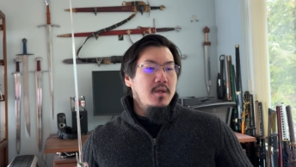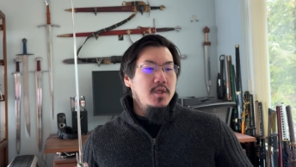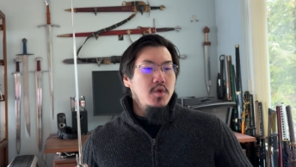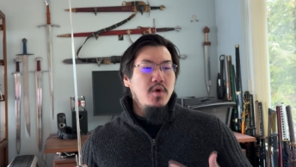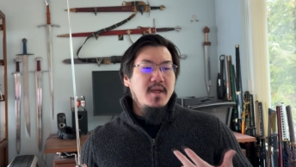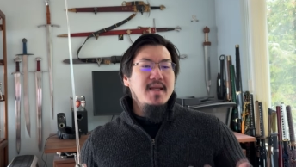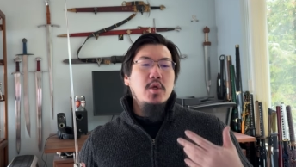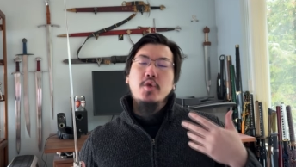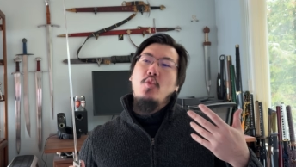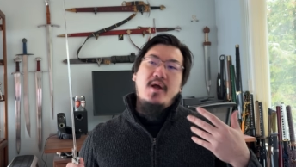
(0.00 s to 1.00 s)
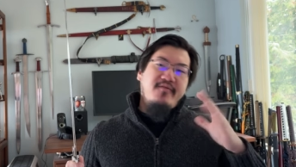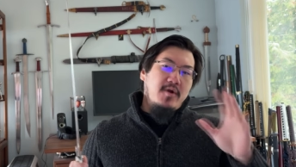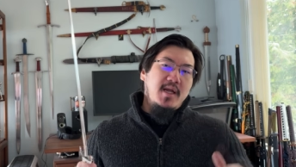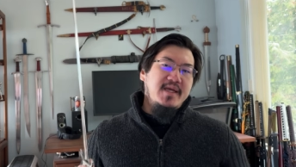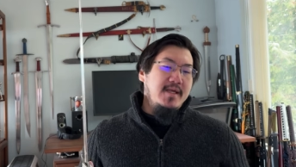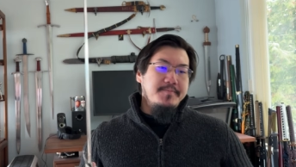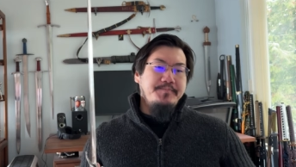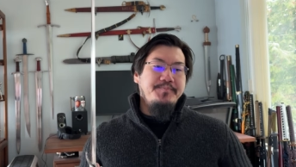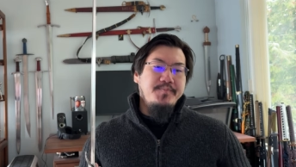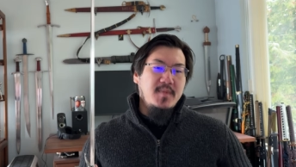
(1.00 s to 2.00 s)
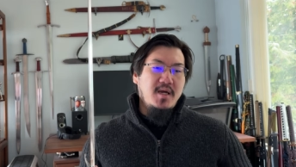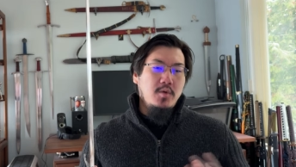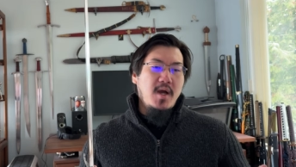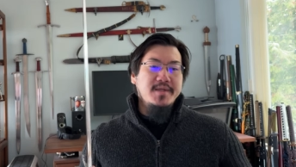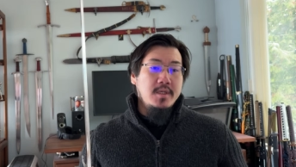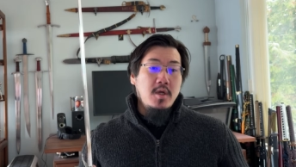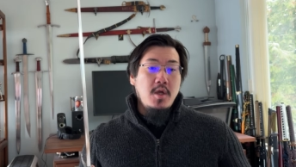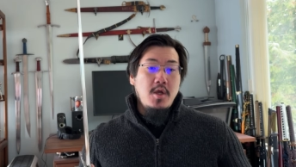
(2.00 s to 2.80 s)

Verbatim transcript: You will get a good one if you're lucky. Otherwise,